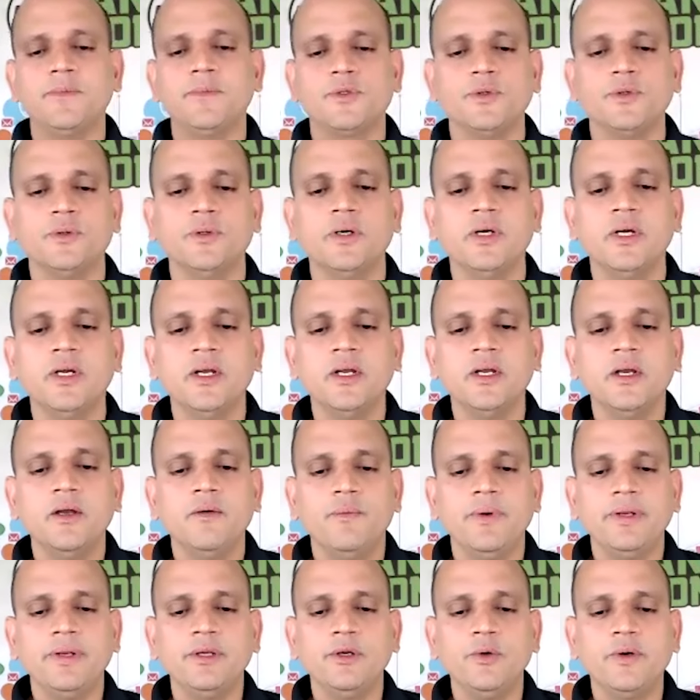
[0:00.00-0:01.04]
So
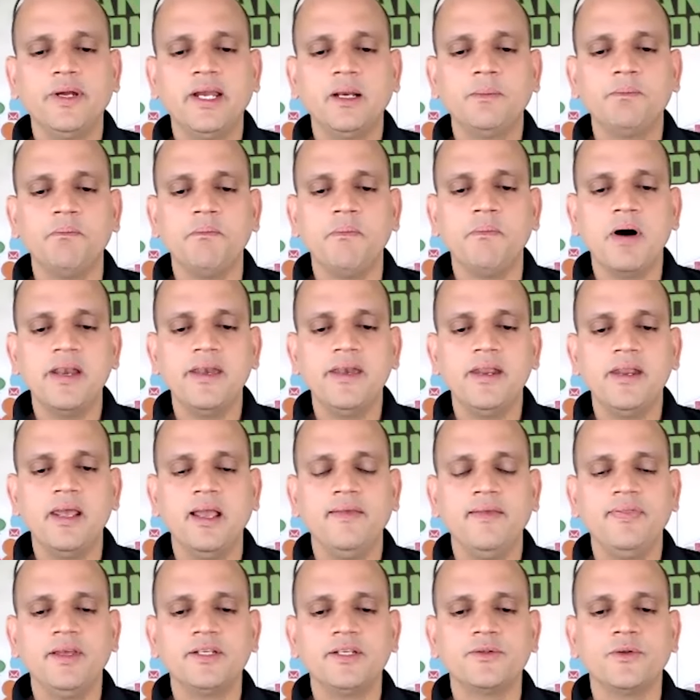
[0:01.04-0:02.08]
when you look at
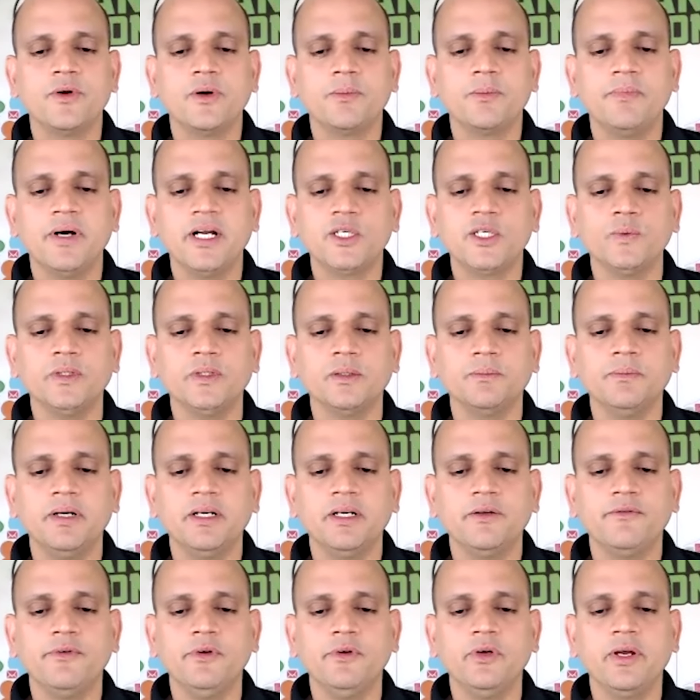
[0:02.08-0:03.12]
Monday, there's not much work, but
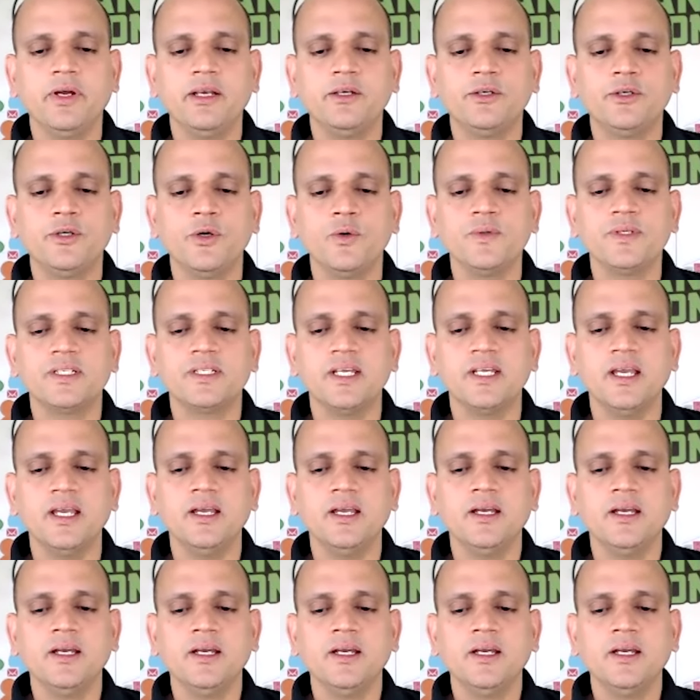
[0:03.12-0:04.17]
if you look at
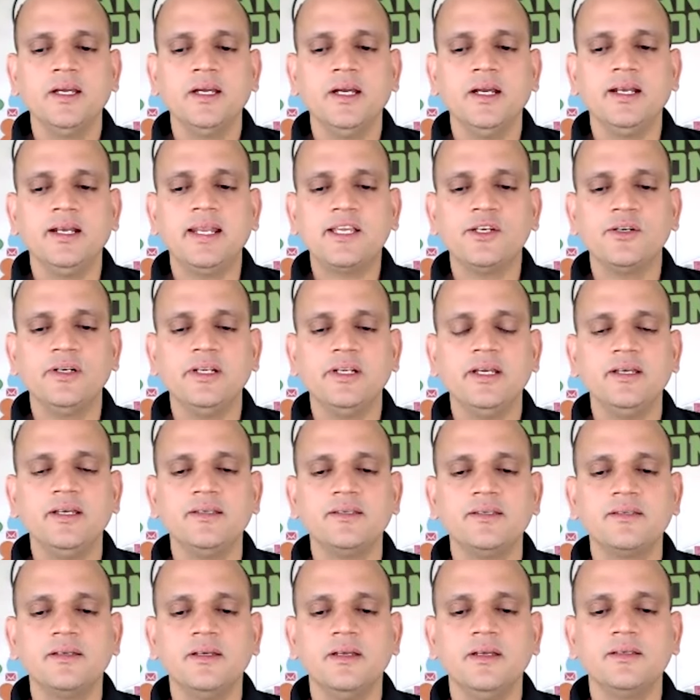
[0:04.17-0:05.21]
Tuesday, it actually
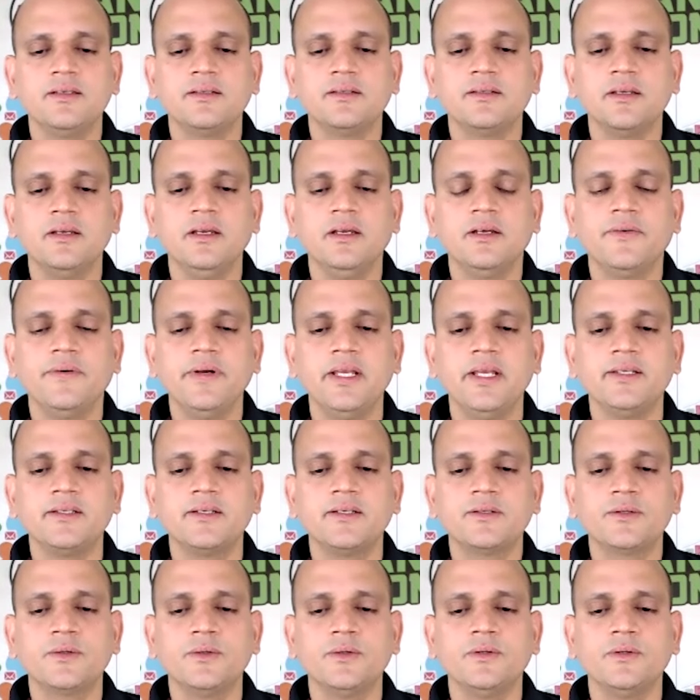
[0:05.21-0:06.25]
is, is
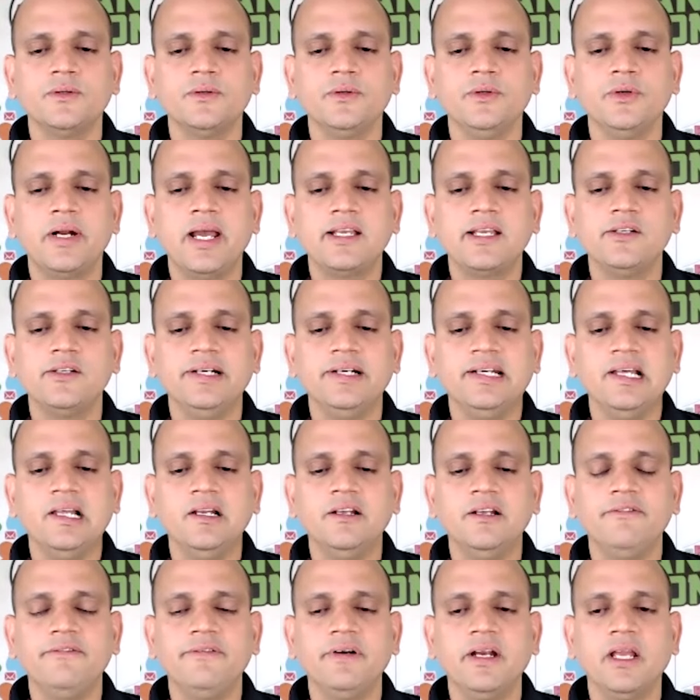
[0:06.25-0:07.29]
increased. So you're actually
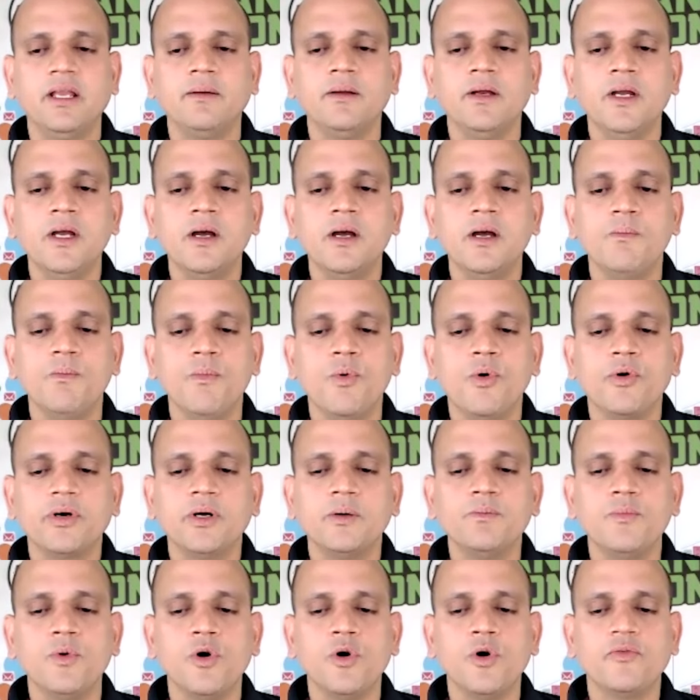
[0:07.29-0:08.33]
delivering more and
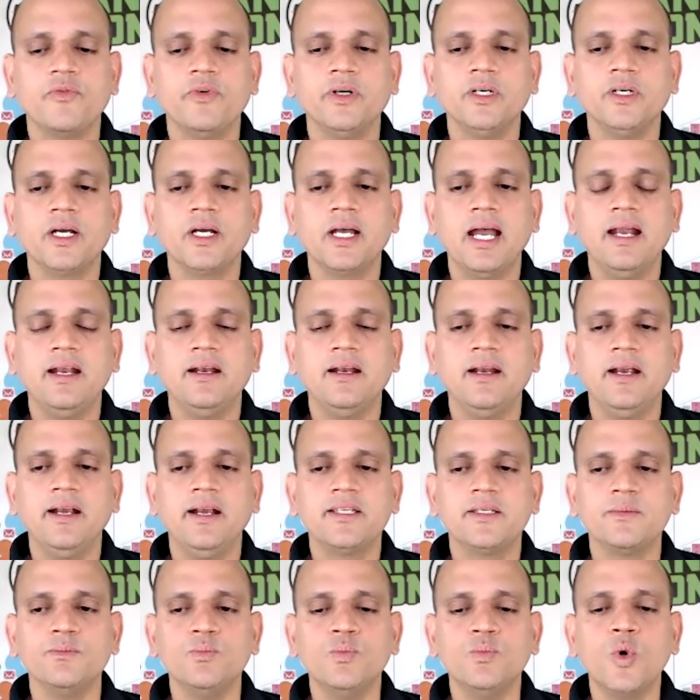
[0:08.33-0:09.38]
more work and it
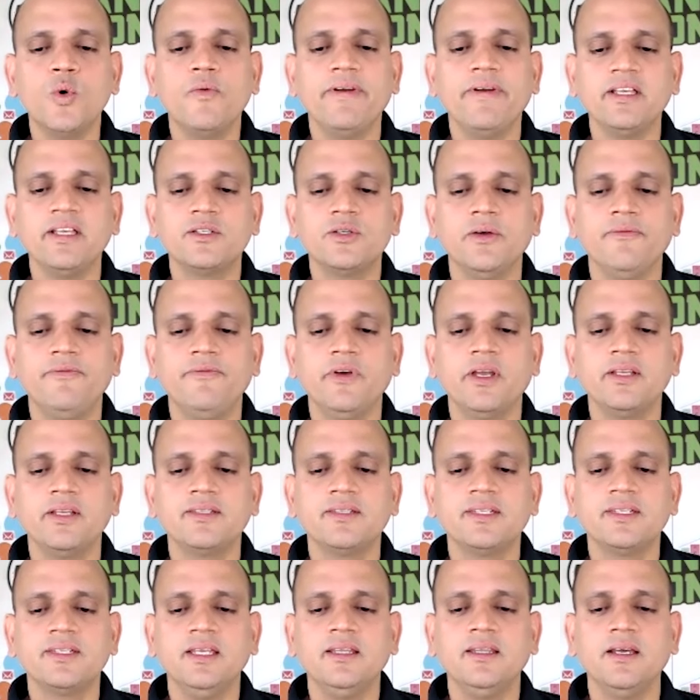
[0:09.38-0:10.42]
is moving. So if you can
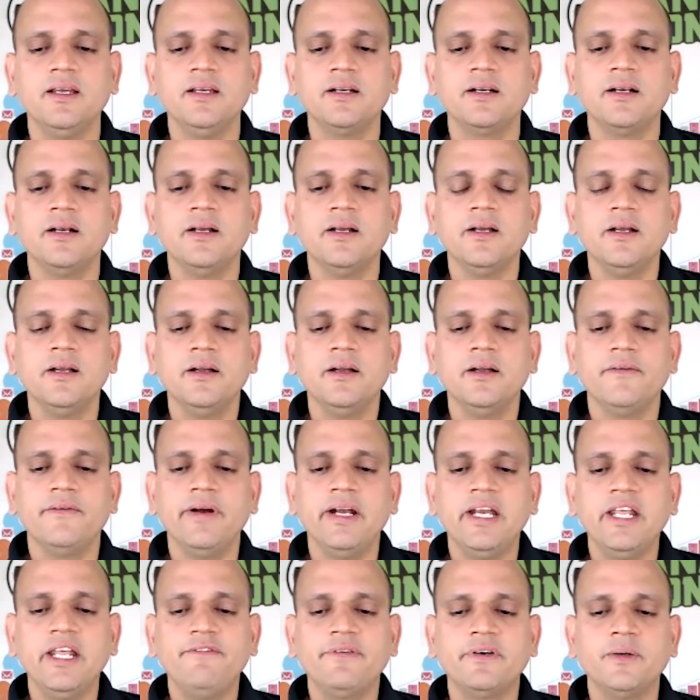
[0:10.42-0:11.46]
see there,
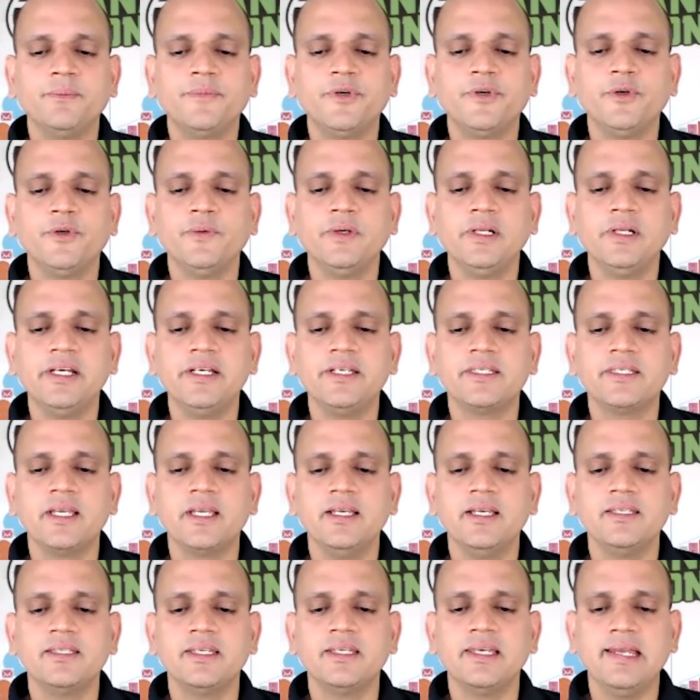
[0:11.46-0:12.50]
ready for approval is,
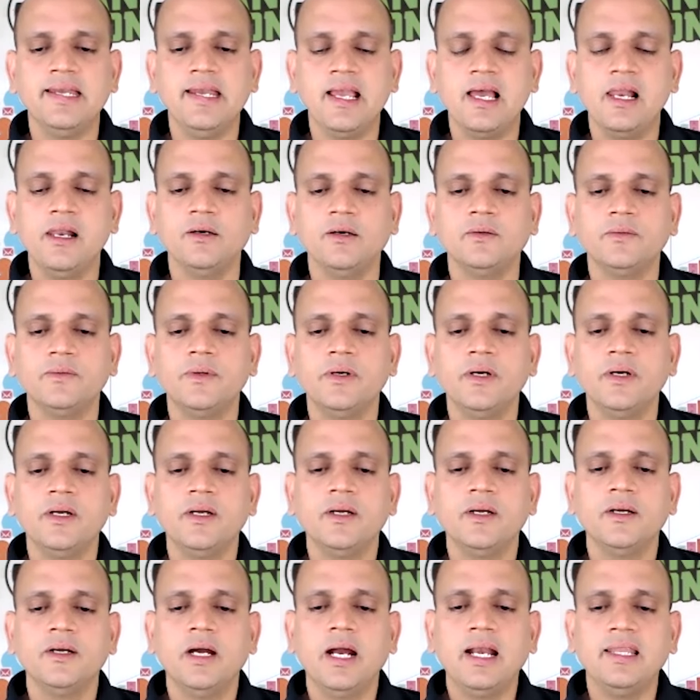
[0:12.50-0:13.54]
is yellow
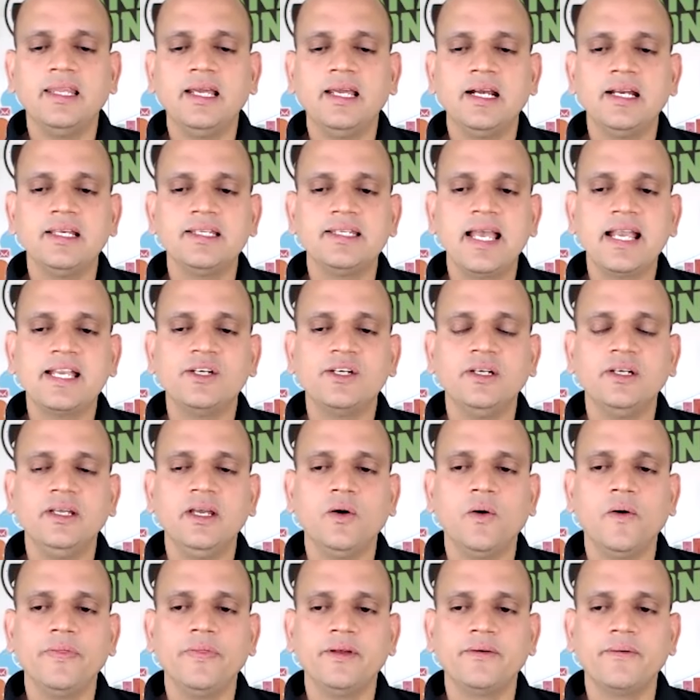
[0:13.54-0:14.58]
and that is actually
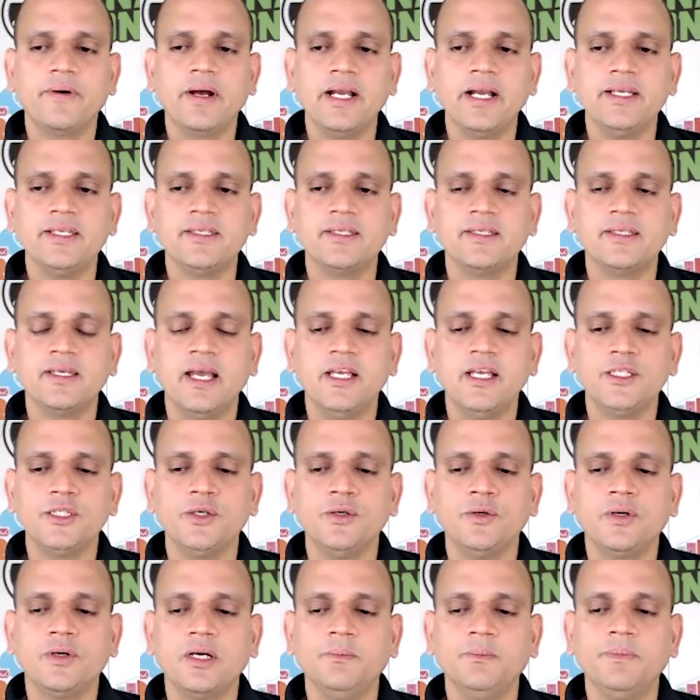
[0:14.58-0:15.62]
on the rise as
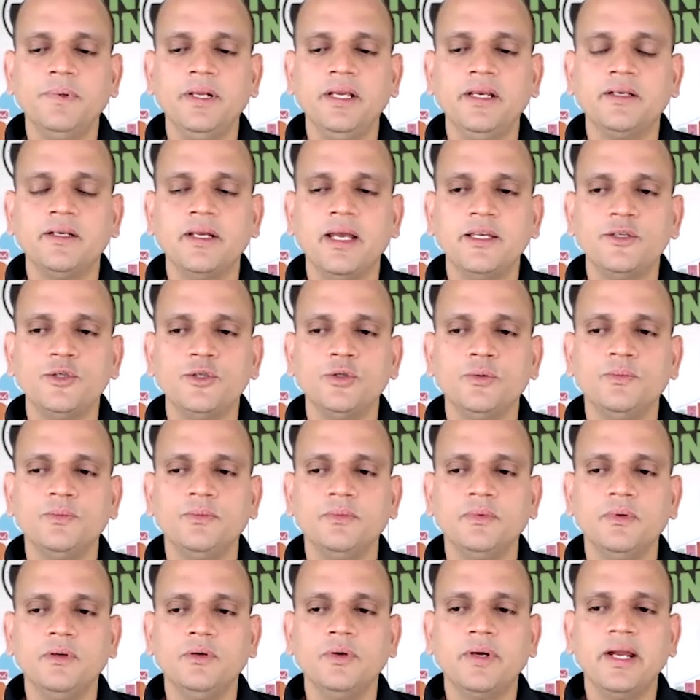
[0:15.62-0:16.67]
you complete, as you
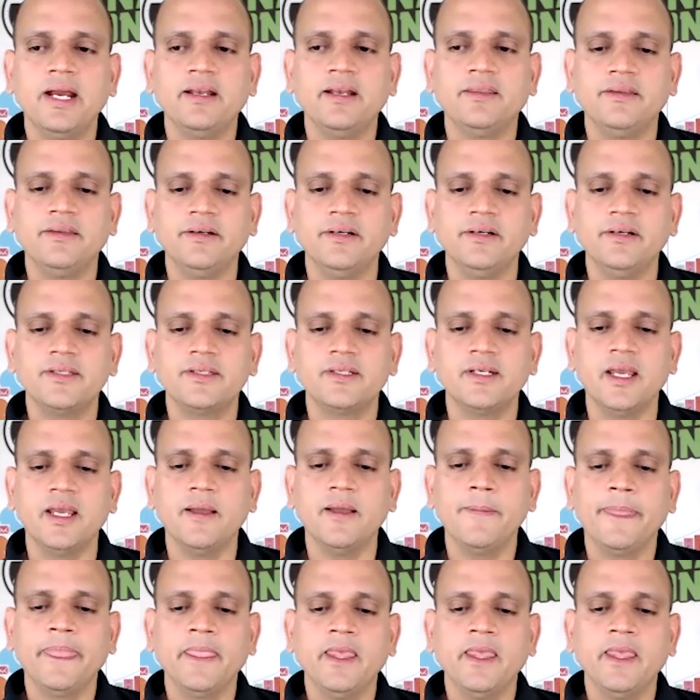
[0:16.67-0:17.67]
look at Thursday.